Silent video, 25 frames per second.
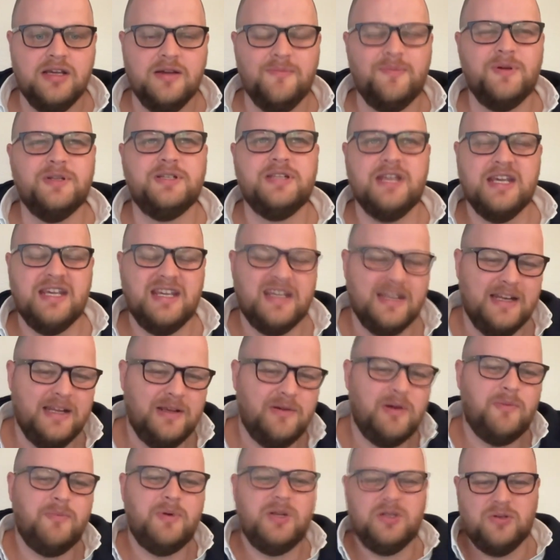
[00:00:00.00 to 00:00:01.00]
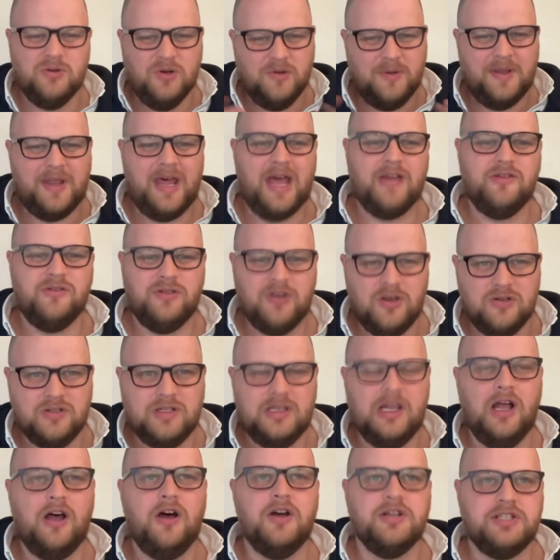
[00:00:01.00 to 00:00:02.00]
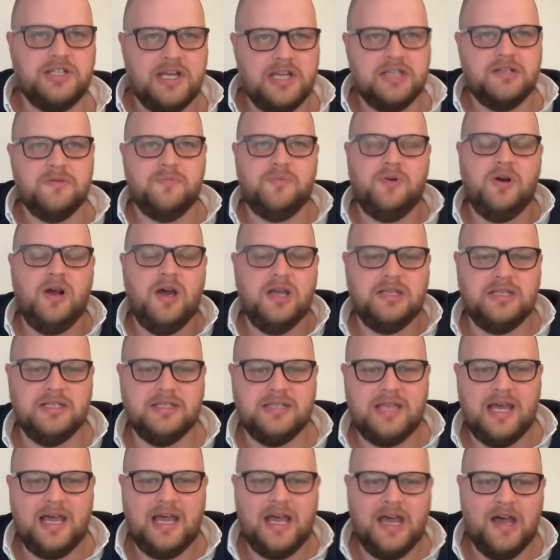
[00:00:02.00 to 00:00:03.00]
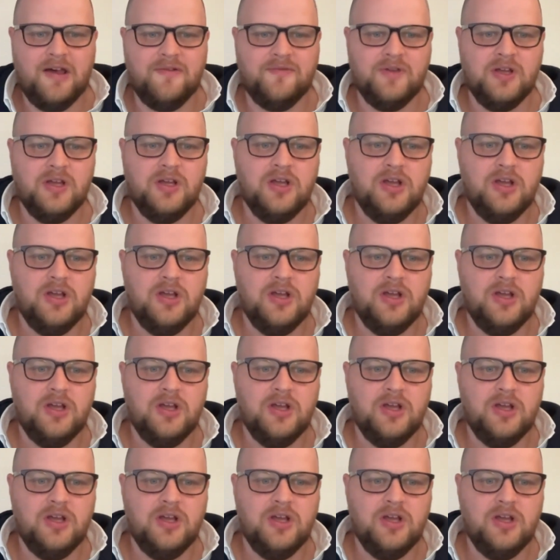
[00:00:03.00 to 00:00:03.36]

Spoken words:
particularly when we talk about those large enterprises that have